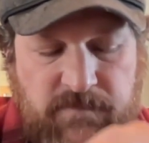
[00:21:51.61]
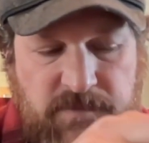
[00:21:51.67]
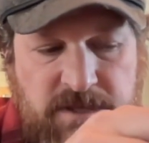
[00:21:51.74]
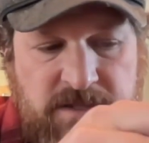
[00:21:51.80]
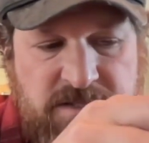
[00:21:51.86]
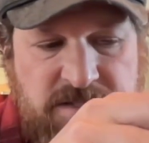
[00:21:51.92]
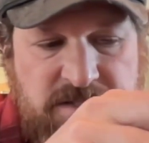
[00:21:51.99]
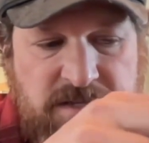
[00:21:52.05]

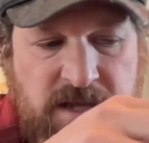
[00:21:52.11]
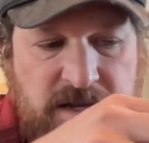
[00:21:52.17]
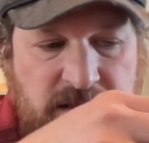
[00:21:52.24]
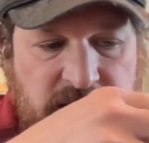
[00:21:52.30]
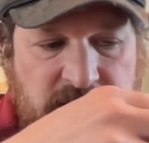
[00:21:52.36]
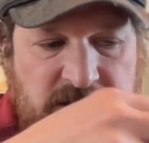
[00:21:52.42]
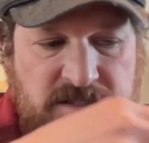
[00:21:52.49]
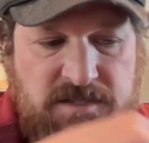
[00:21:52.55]
Instead,
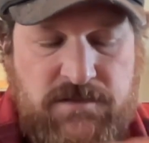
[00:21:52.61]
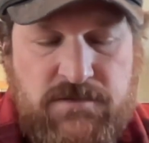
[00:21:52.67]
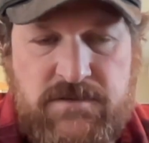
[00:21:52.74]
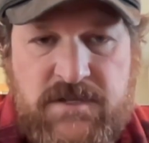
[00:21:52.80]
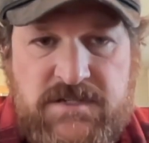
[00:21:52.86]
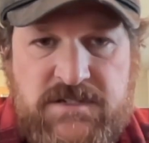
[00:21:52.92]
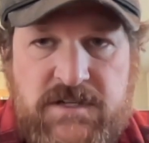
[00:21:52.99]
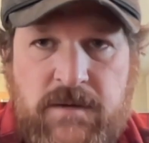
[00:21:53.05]
it gets through
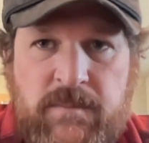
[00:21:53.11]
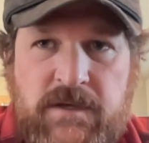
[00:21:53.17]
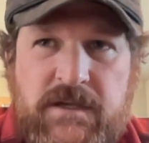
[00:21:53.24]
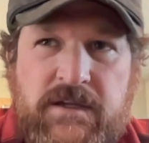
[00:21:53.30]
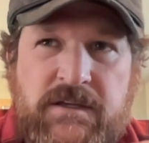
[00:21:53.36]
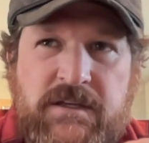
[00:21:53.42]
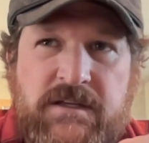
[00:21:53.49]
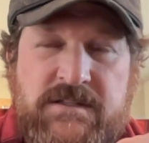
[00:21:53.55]
the stomach,
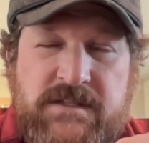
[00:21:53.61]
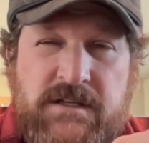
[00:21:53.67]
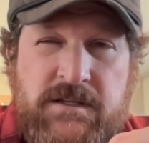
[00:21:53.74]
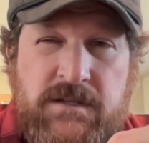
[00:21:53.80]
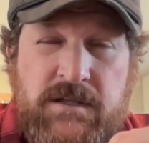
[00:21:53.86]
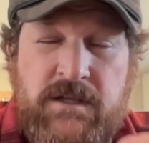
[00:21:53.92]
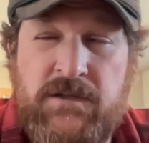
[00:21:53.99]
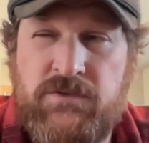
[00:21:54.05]
it gets
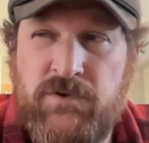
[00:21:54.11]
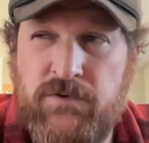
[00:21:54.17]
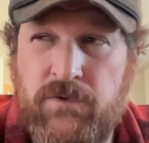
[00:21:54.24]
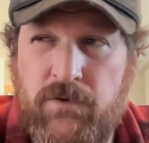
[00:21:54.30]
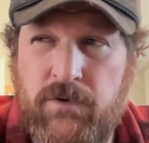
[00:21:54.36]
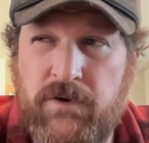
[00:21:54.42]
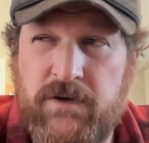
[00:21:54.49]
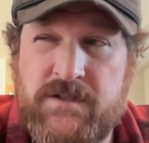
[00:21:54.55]
into
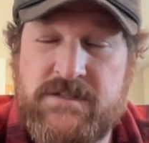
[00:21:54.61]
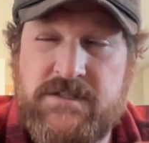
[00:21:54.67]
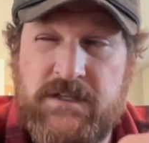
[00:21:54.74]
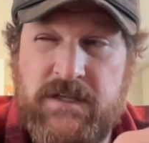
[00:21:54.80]
internal organs,